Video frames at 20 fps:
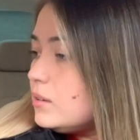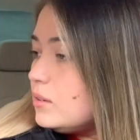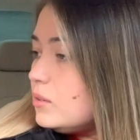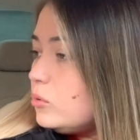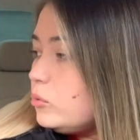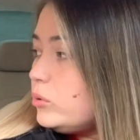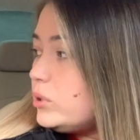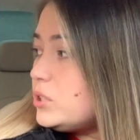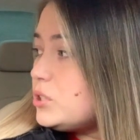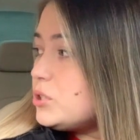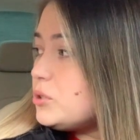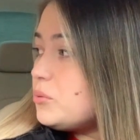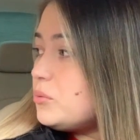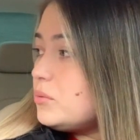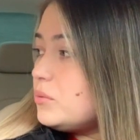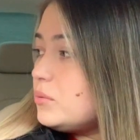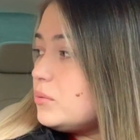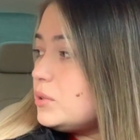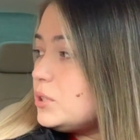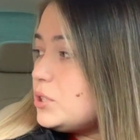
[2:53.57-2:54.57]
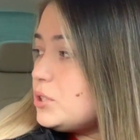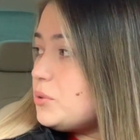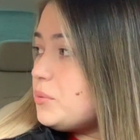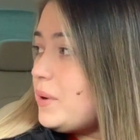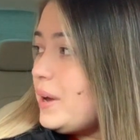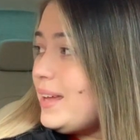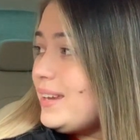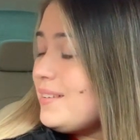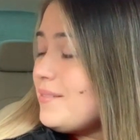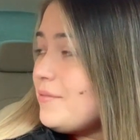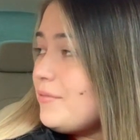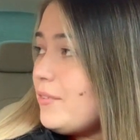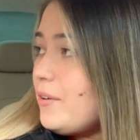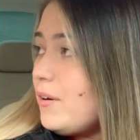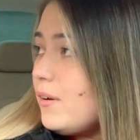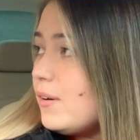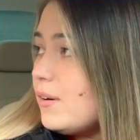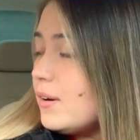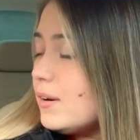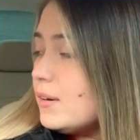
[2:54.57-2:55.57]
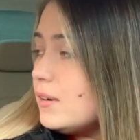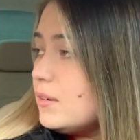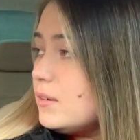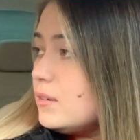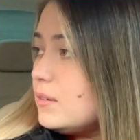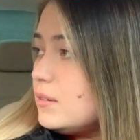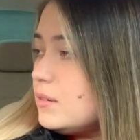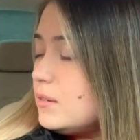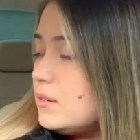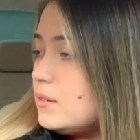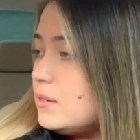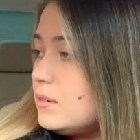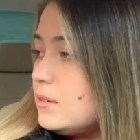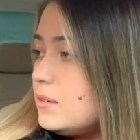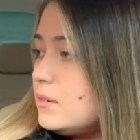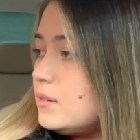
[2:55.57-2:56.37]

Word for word: What you what, what you waiting for? I'm waiting for